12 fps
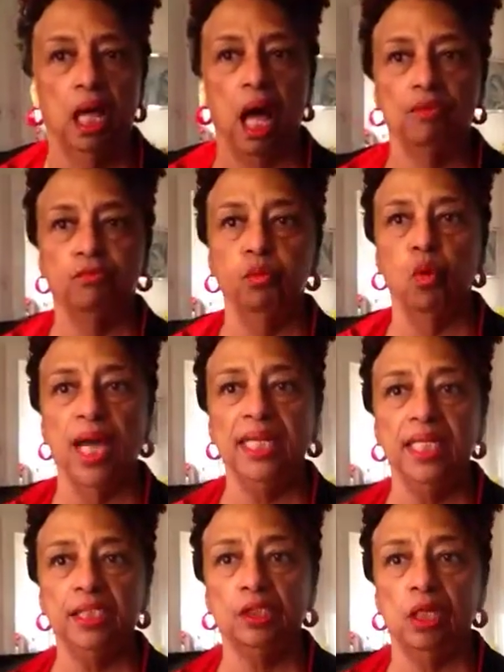of
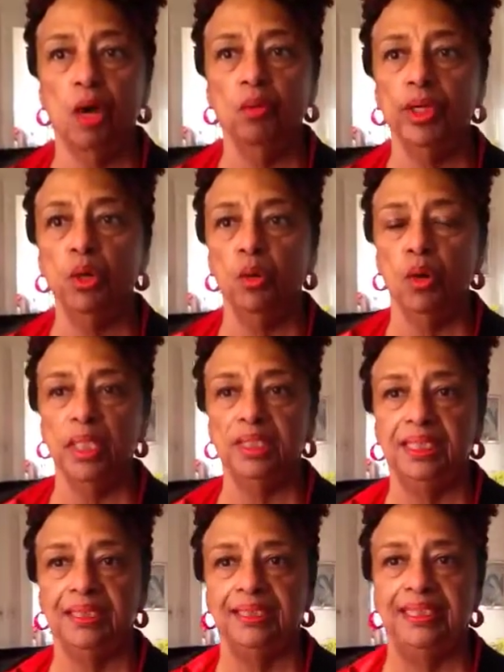what is going on
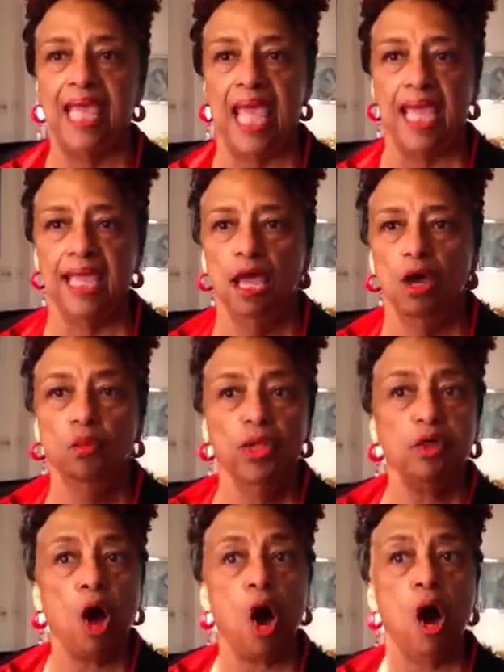today
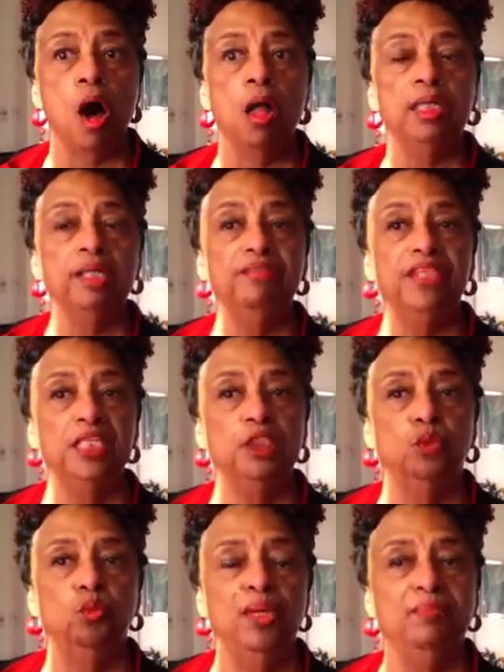with all of
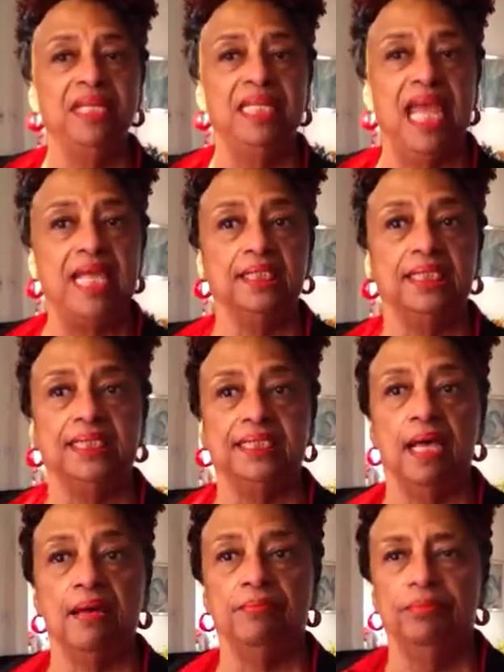these women and
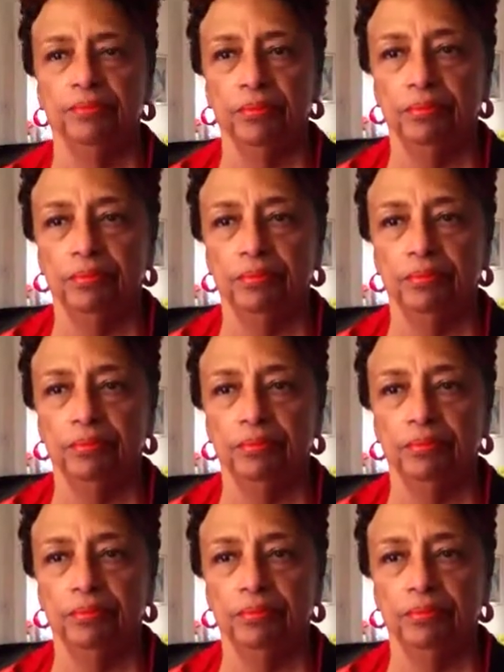some